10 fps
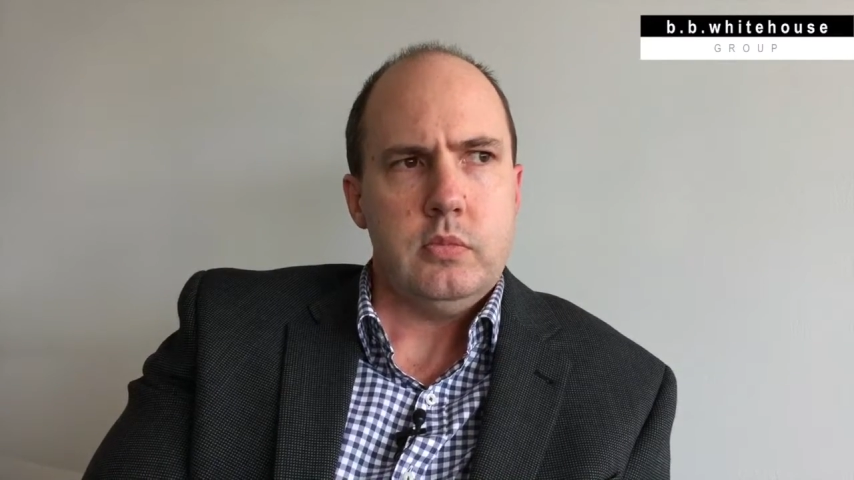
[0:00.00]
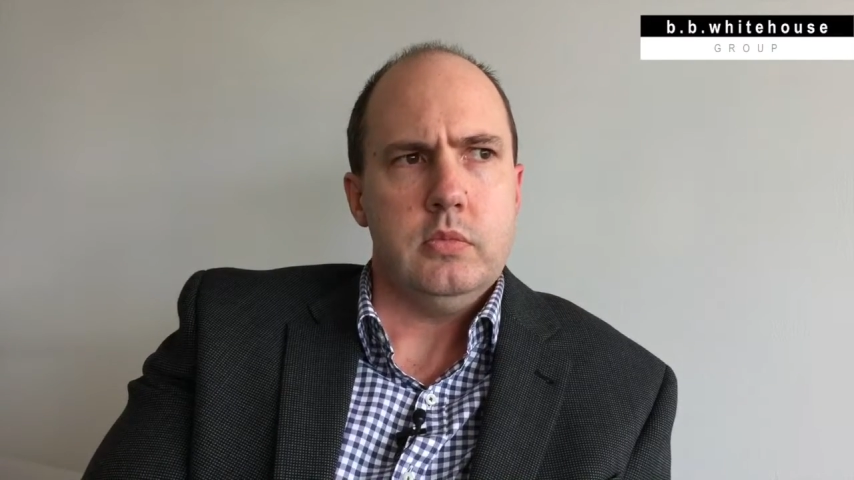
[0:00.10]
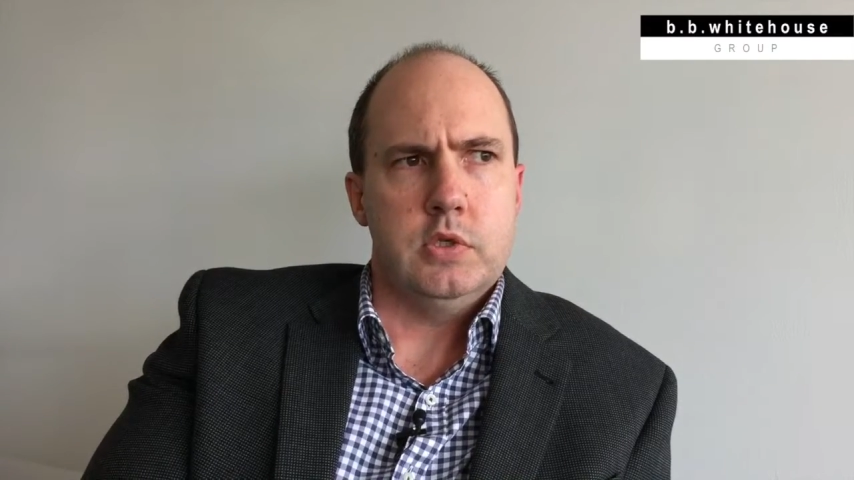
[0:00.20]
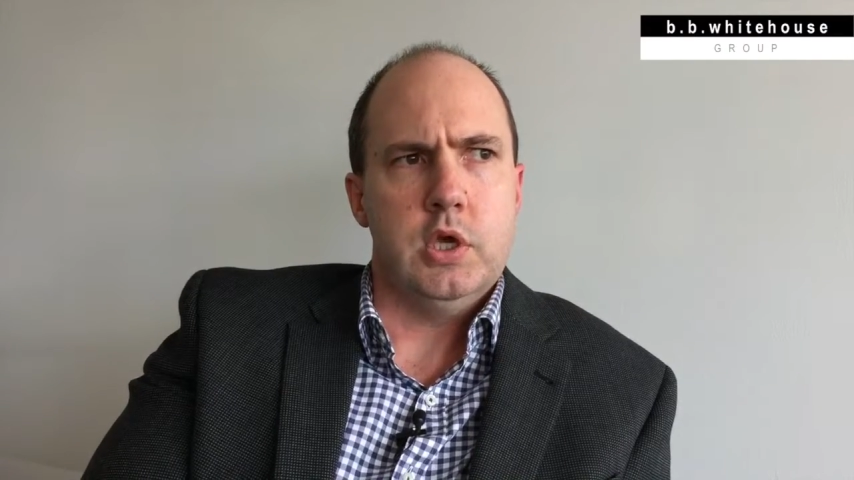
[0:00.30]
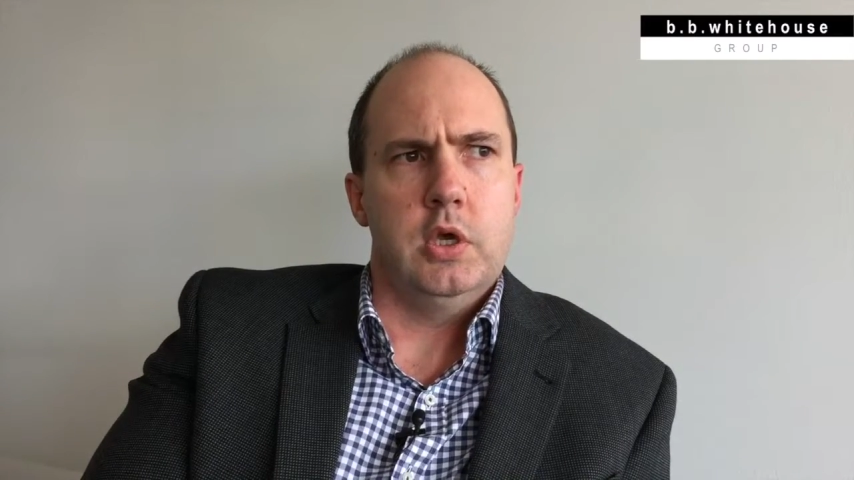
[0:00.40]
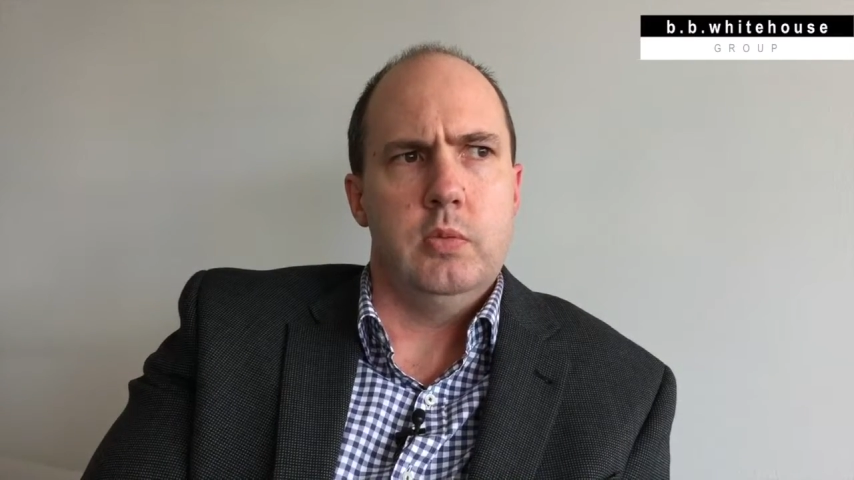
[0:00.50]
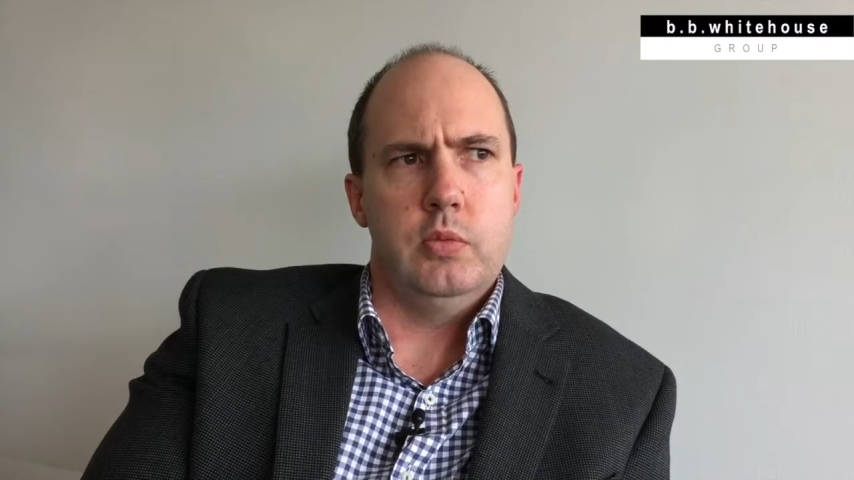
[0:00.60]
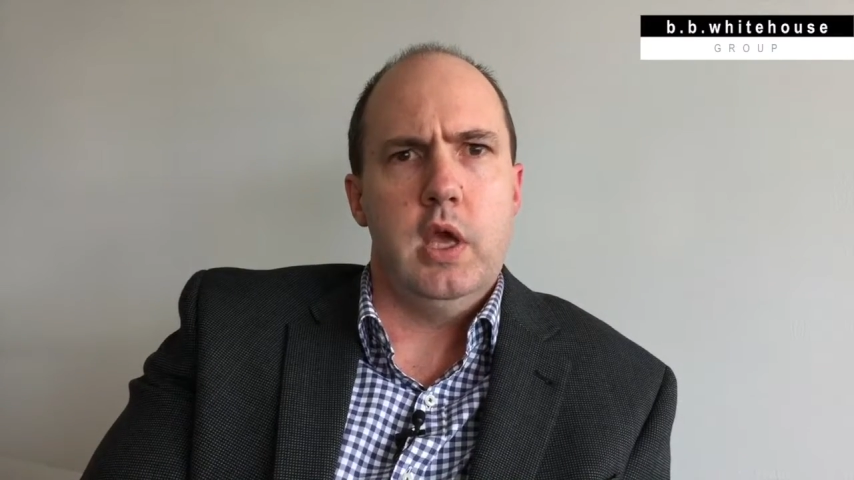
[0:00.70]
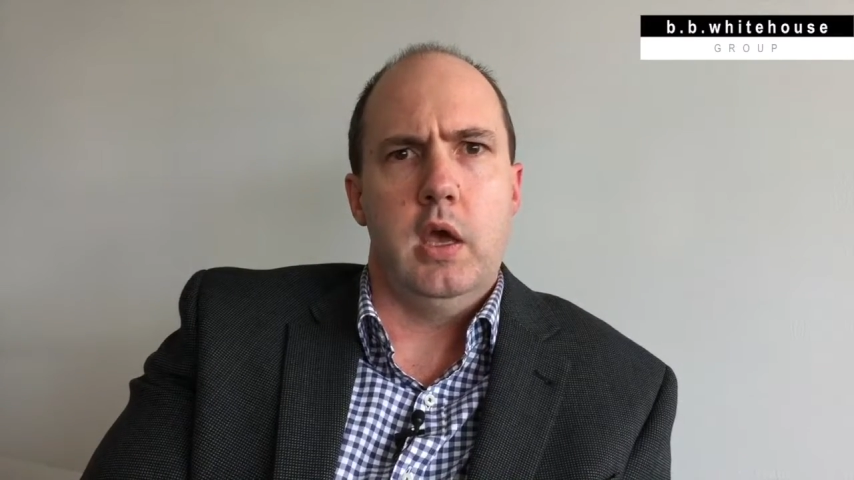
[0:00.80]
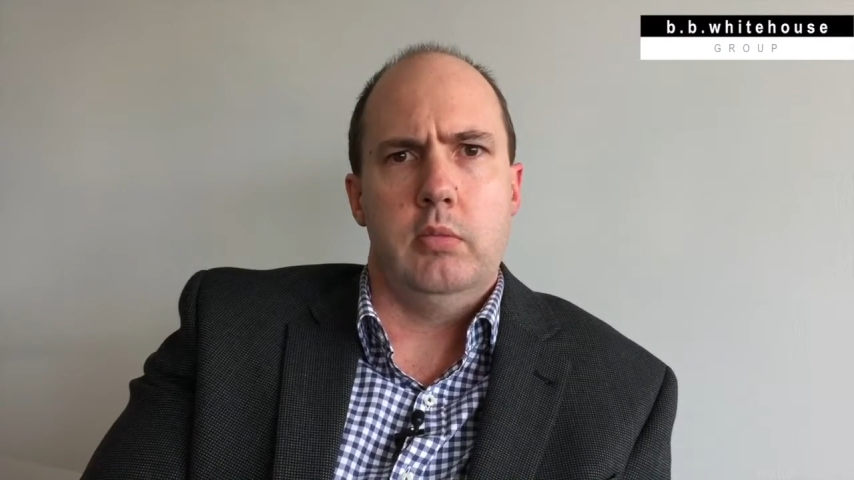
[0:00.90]
So
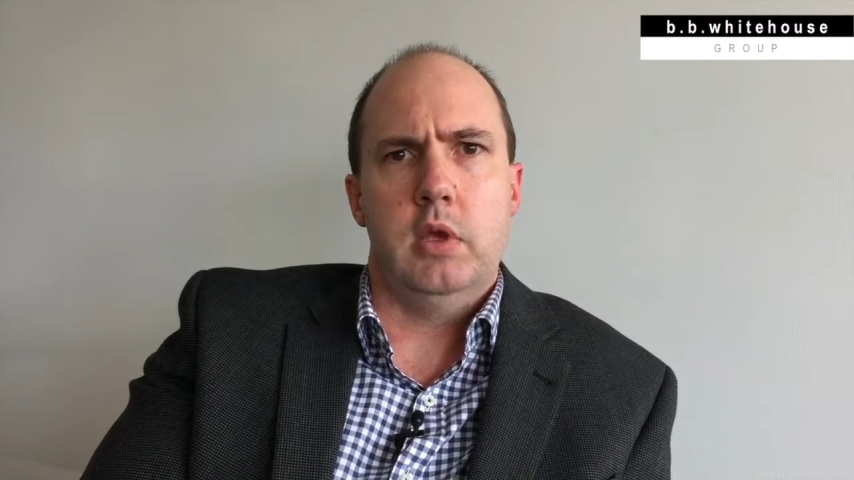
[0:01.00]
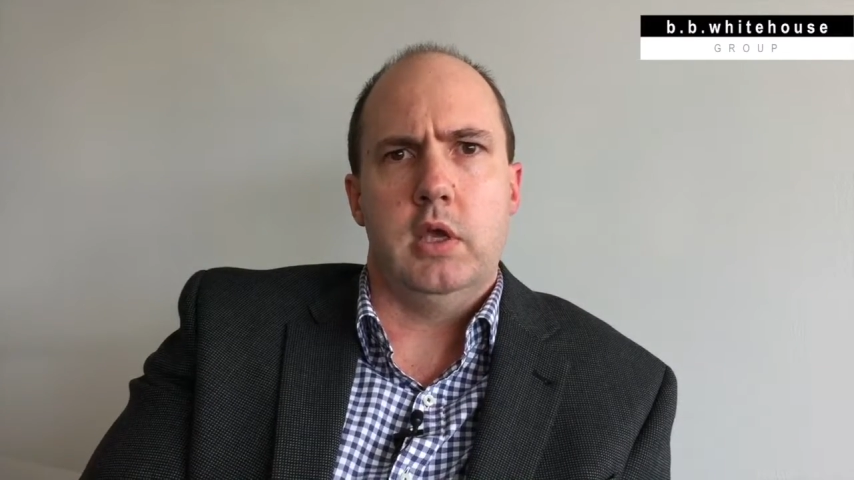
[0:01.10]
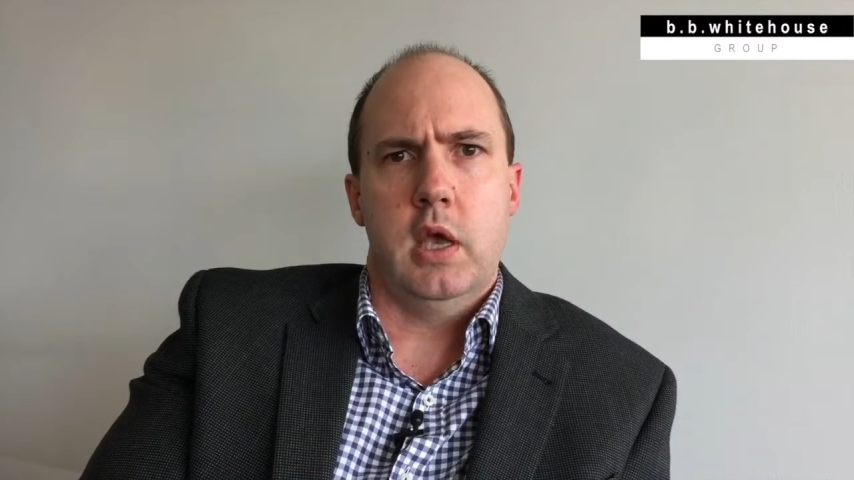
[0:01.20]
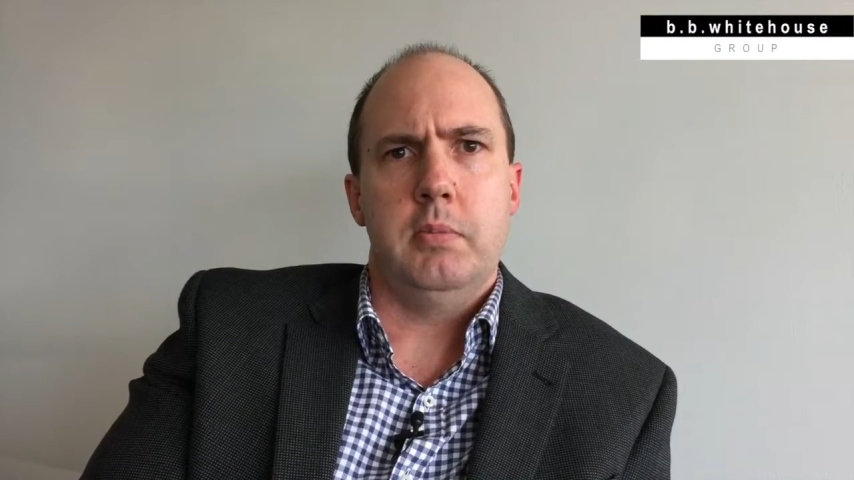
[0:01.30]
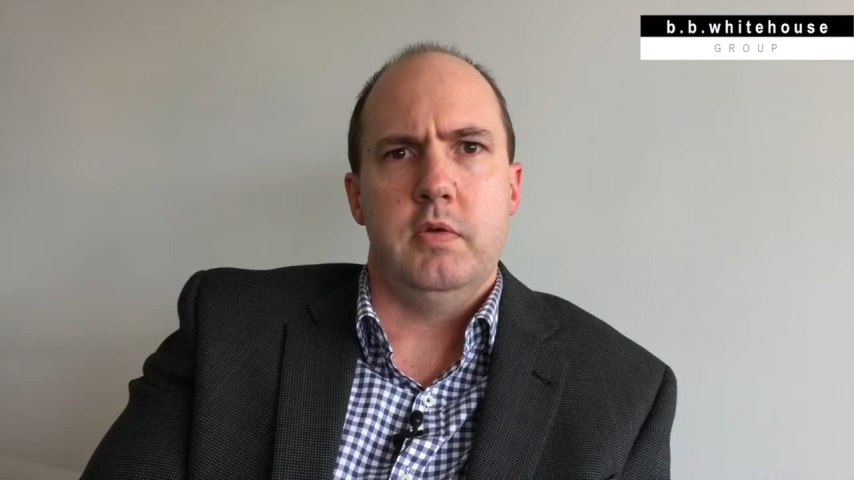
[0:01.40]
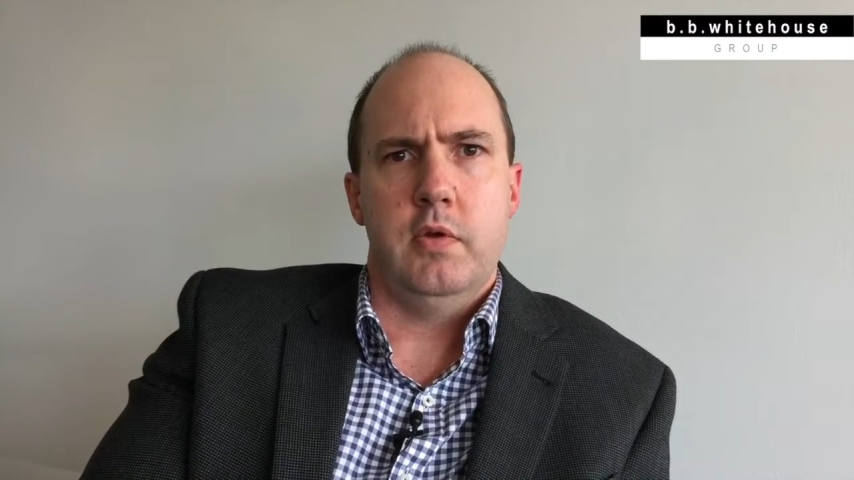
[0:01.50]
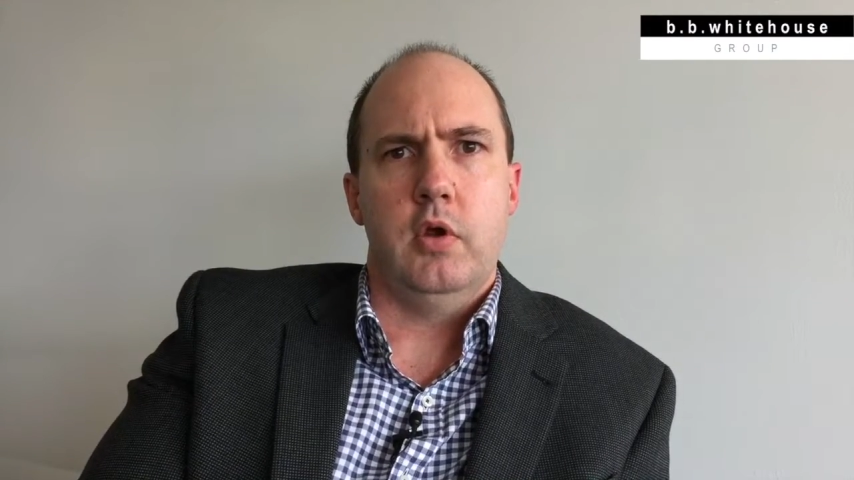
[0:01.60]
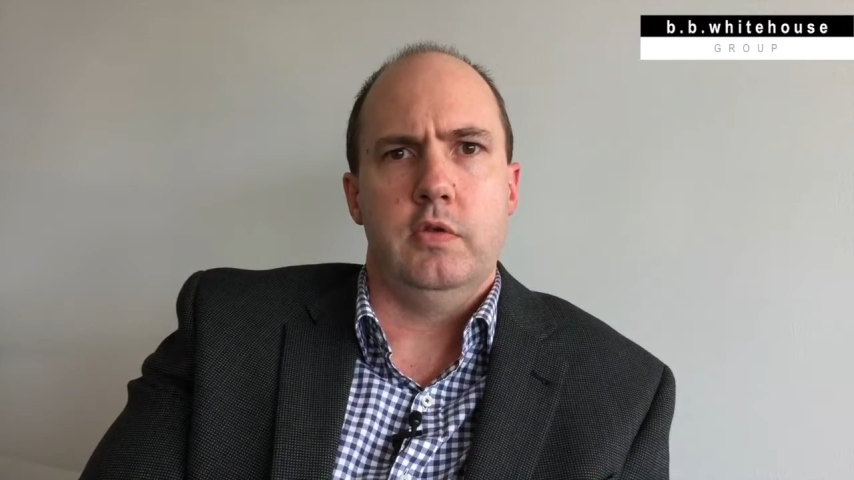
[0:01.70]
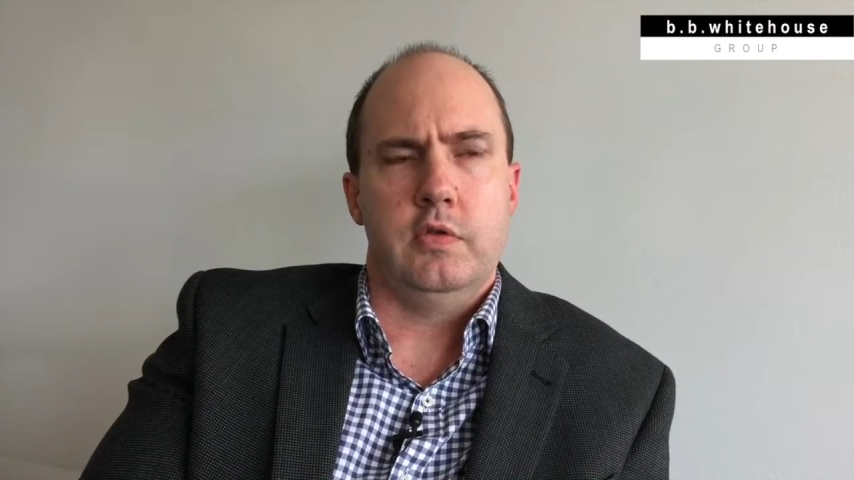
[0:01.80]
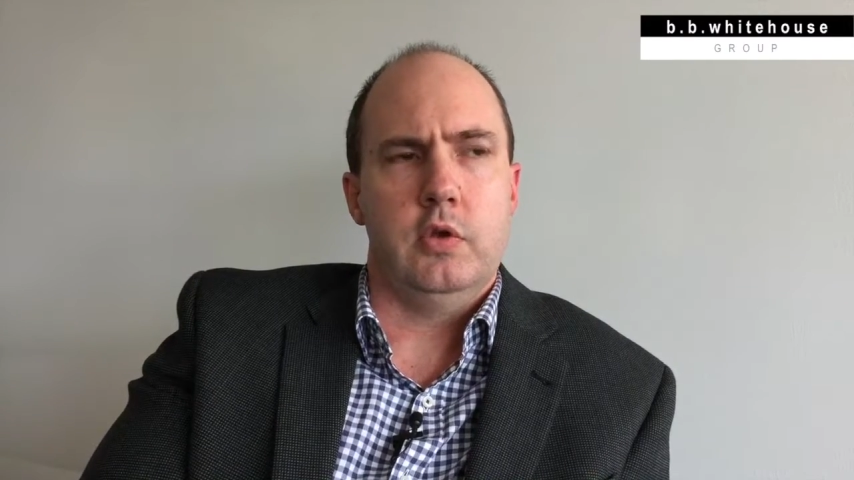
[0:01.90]
yeah, it can be
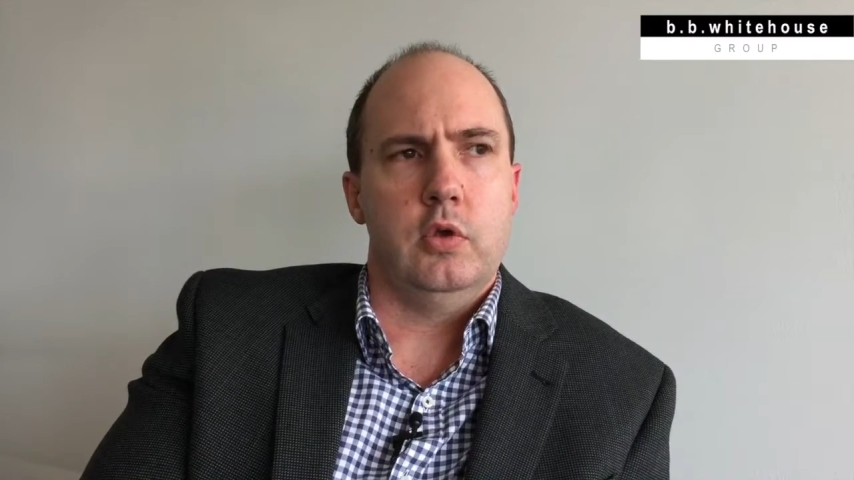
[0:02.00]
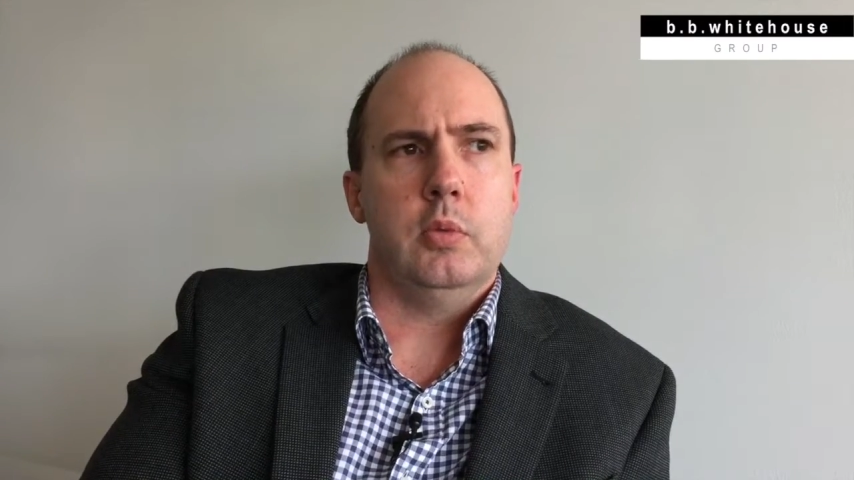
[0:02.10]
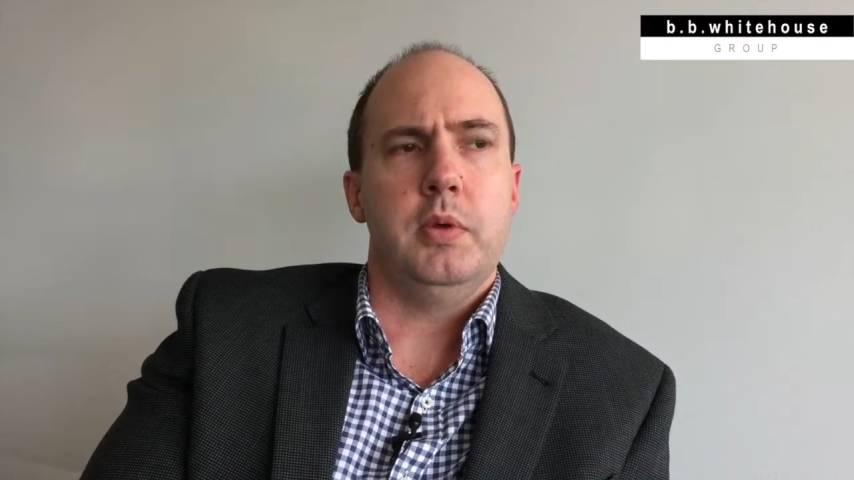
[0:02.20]
very secure,